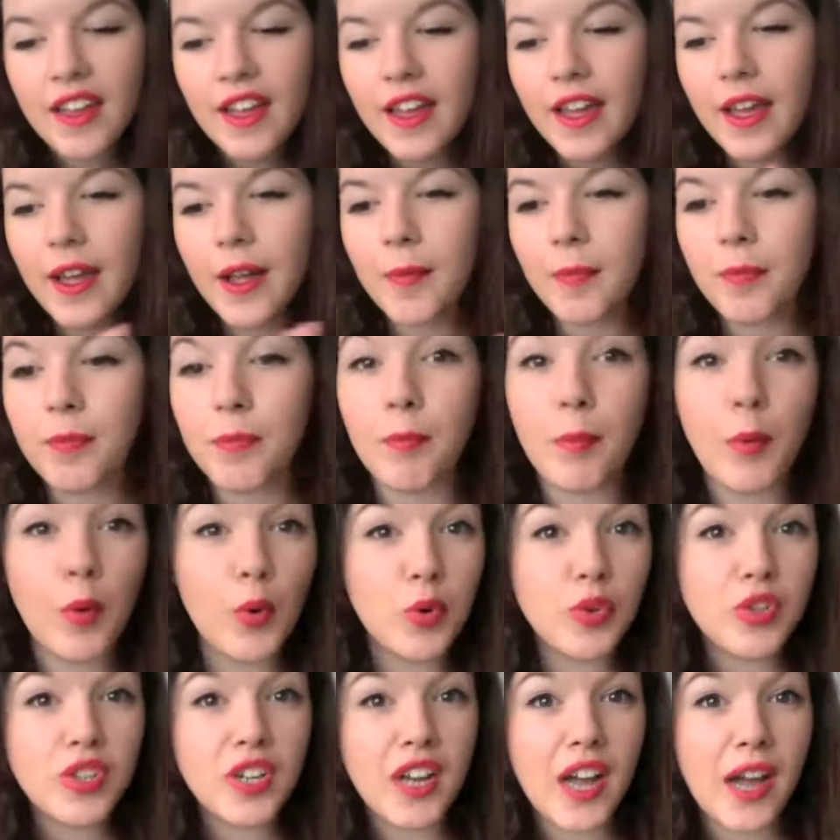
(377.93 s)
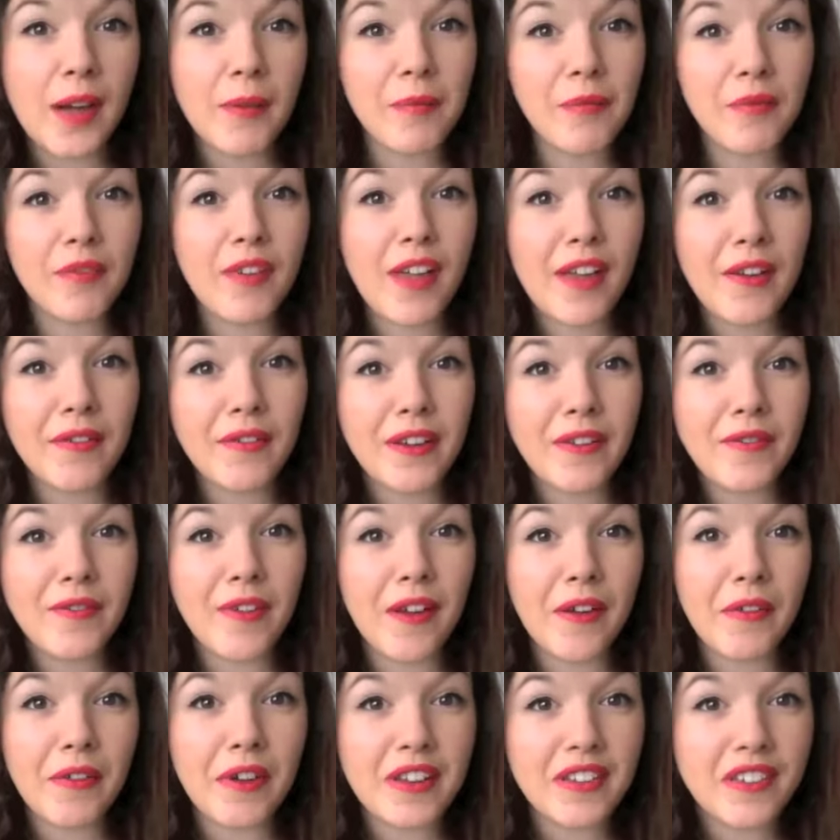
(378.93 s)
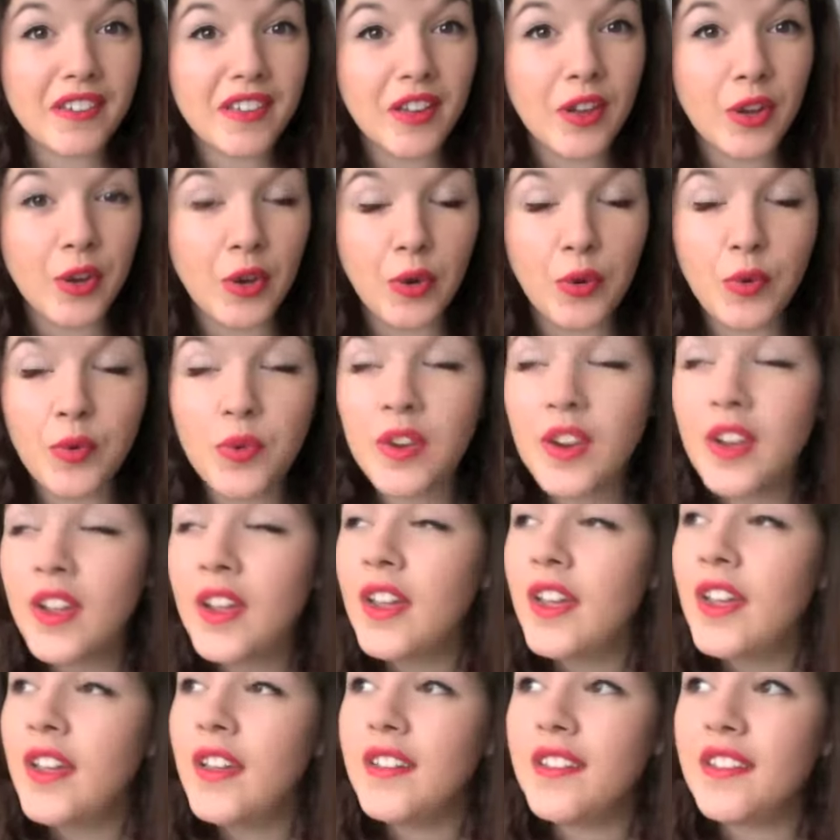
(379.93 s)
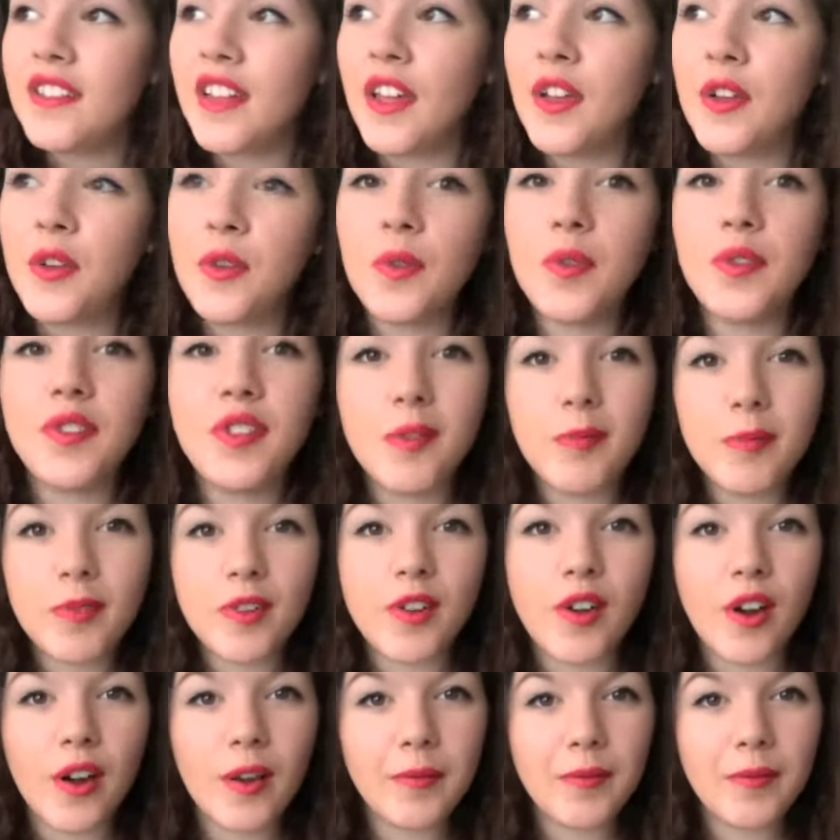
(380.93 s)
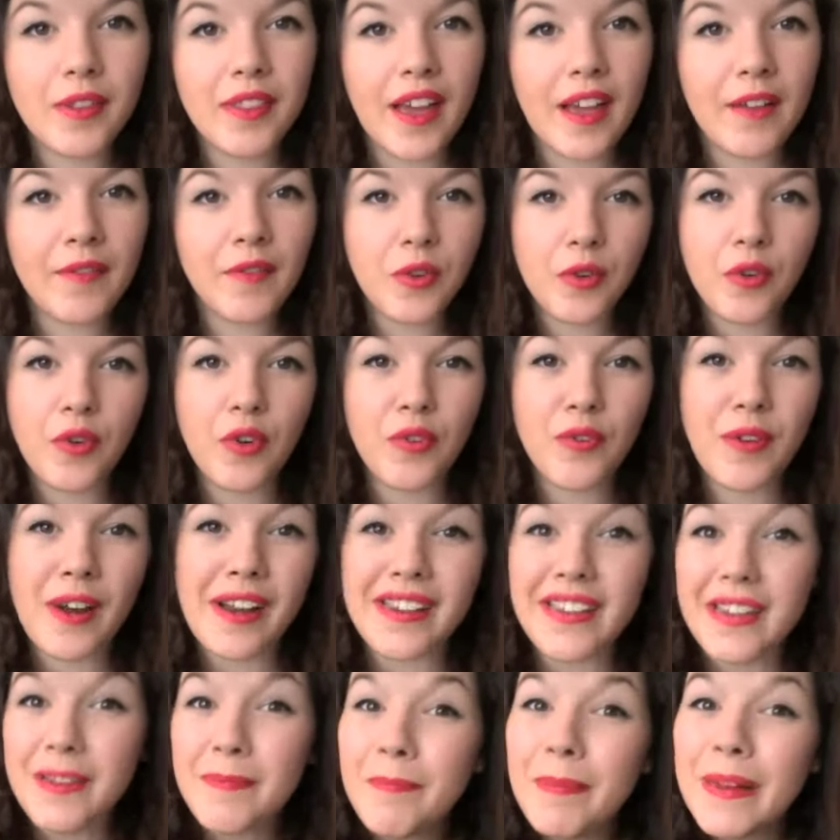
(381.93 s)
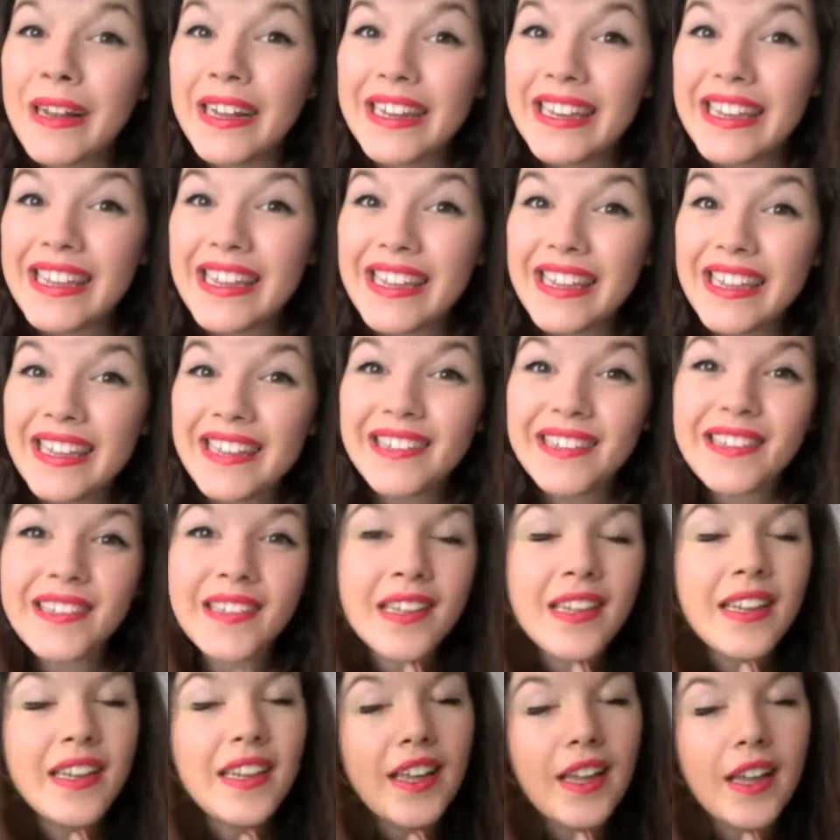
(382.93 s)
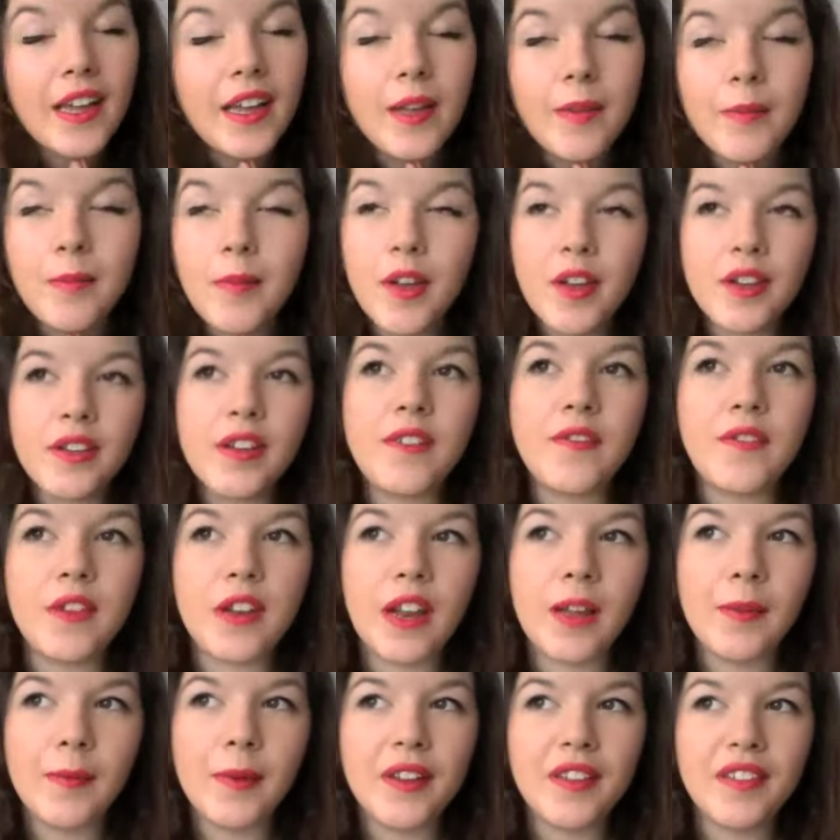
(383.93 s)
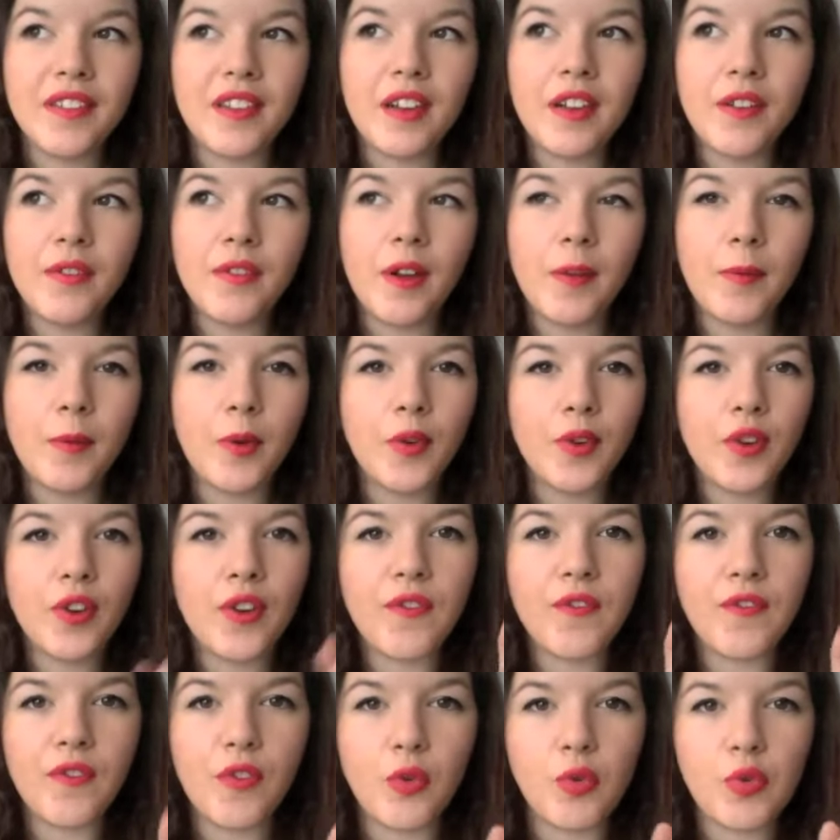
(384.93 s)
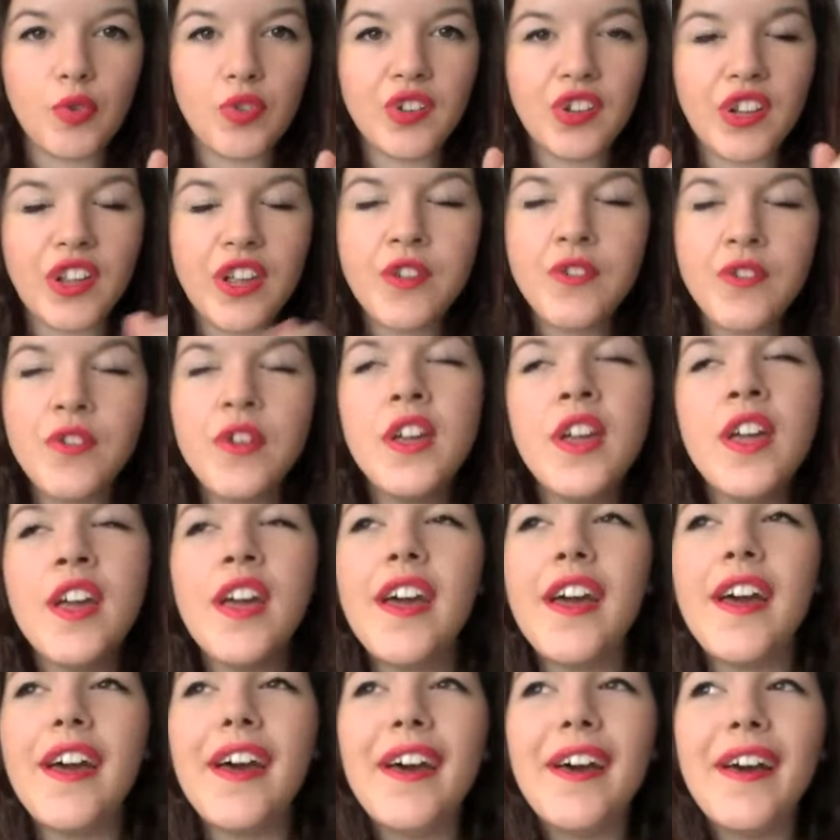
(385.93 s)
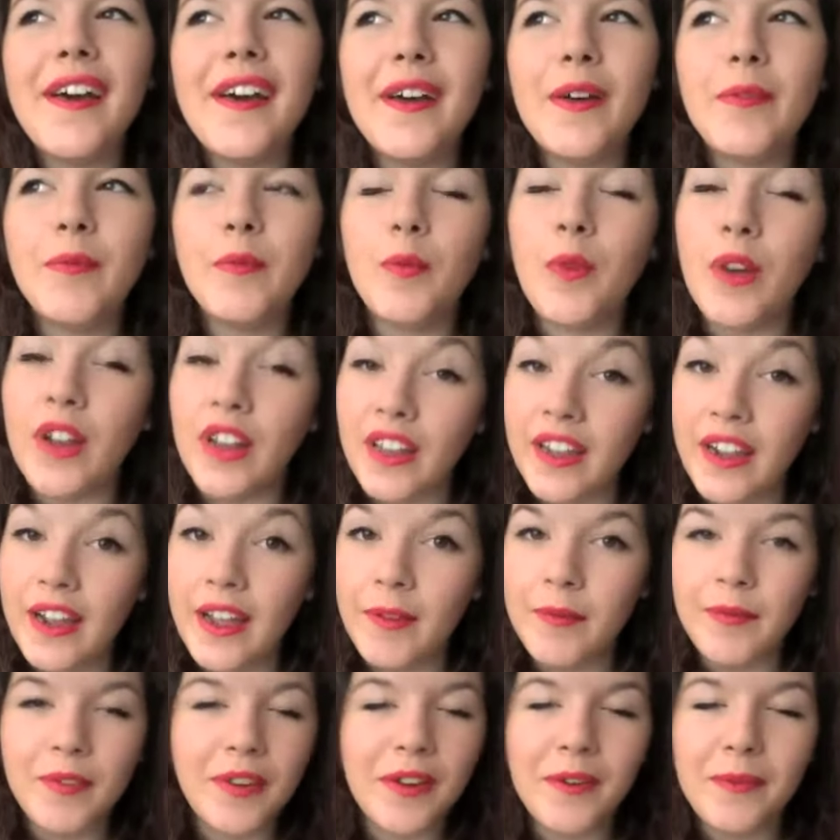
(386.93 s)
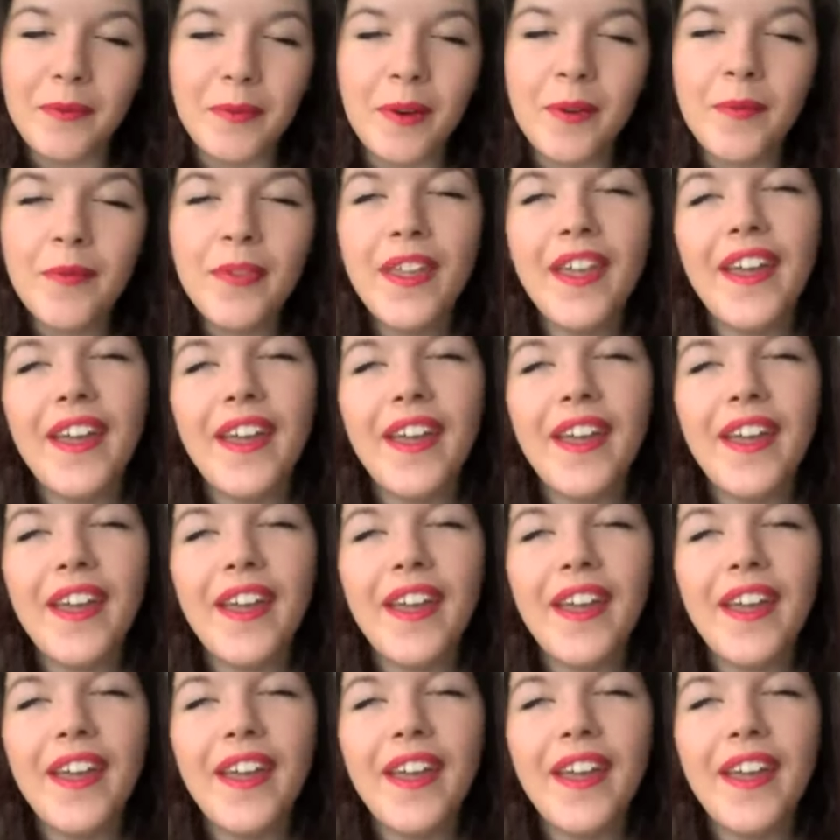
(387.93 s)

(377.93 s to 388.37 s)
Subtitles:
More to come very, very soon. So subscribe to that if you're not already, please. Only if you like my stuff. I'm not going to force you. Well, I am. No, I'm not.